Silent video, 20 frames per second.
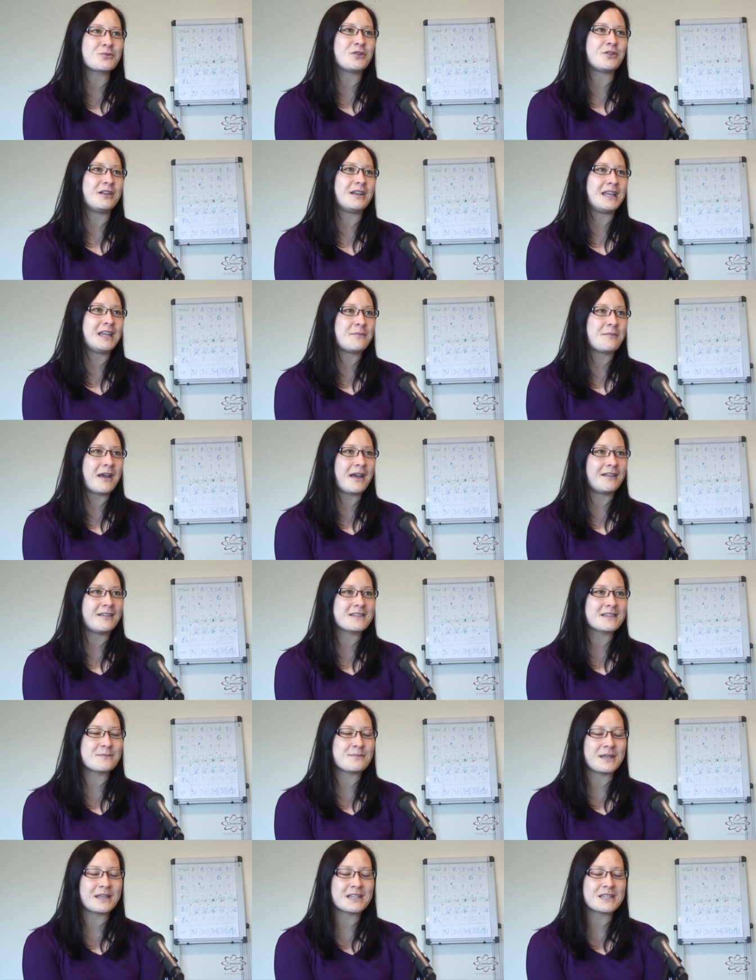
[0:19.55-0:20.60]
We all email and
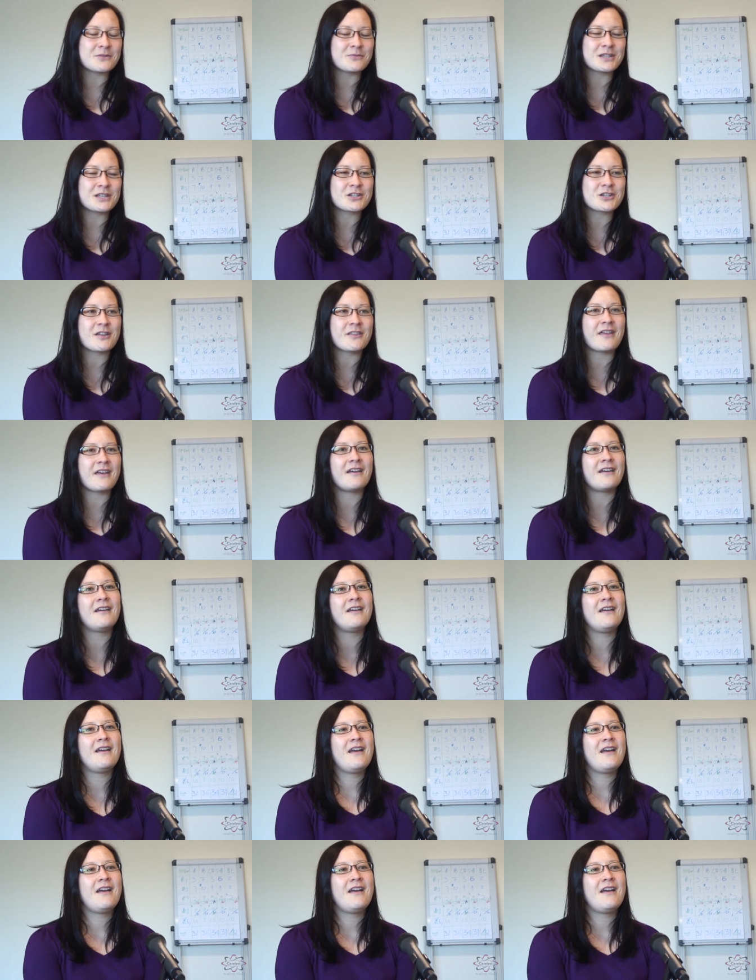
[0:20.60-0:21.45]
speak to each other,